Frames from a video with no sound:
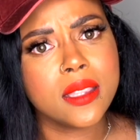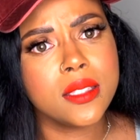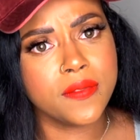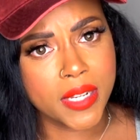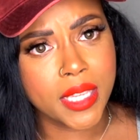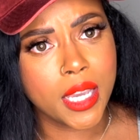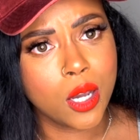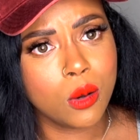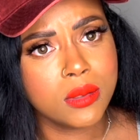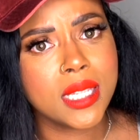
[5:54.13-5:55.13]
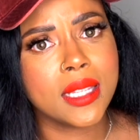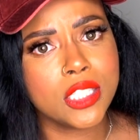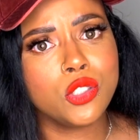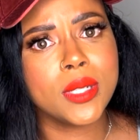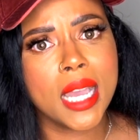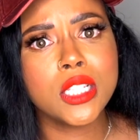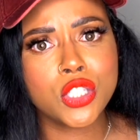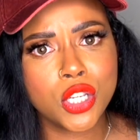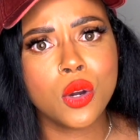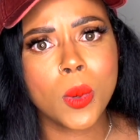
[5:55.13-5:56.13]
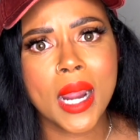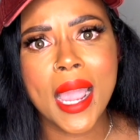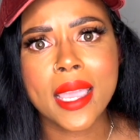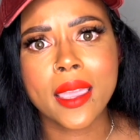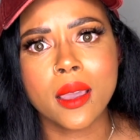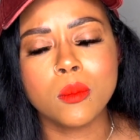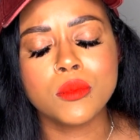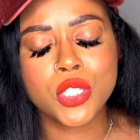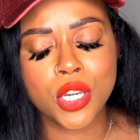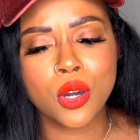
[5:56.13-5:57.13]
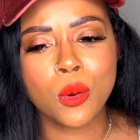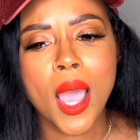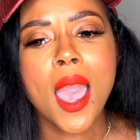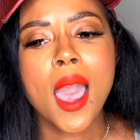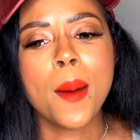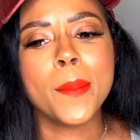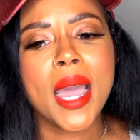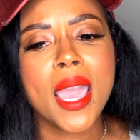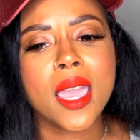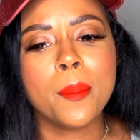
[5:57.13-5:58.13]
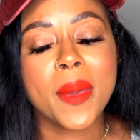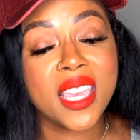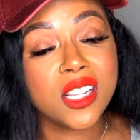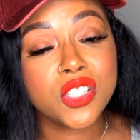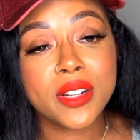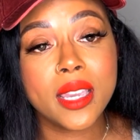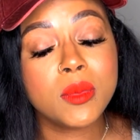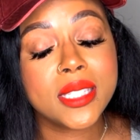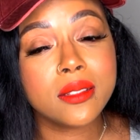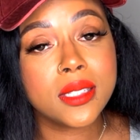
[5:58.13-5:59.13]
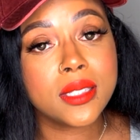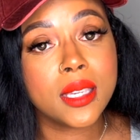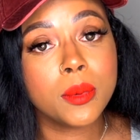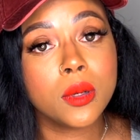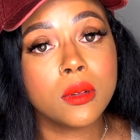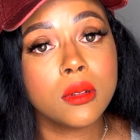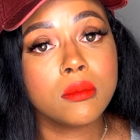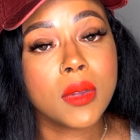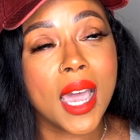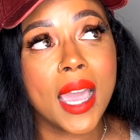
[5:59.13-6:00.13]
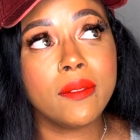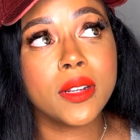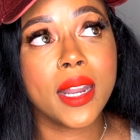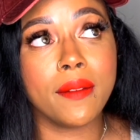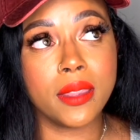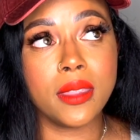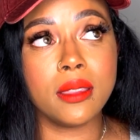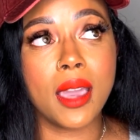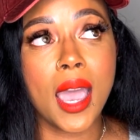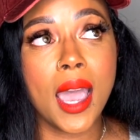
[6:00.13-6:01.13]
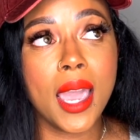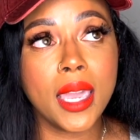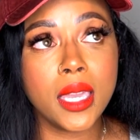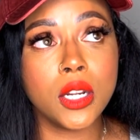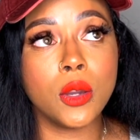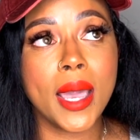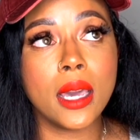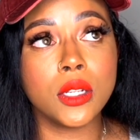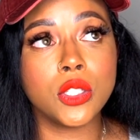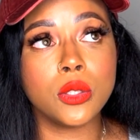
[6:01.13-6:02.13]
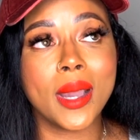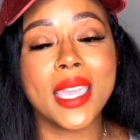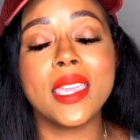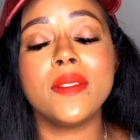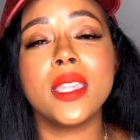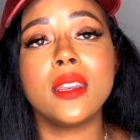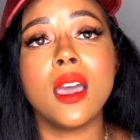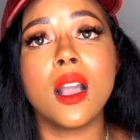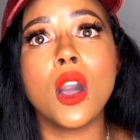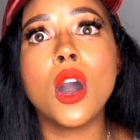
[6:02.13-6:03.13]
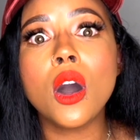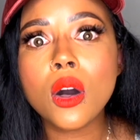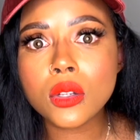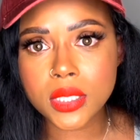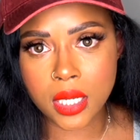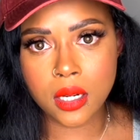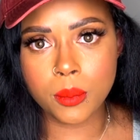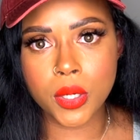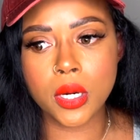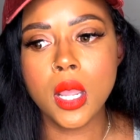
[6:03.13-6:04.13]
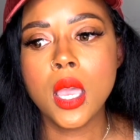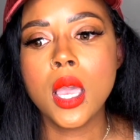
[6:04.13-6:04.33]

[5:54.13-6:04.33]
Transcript: this video to let you guys know where I am. So my main Instagram is still disabled. I've done everything that I know how to do. I even called a number,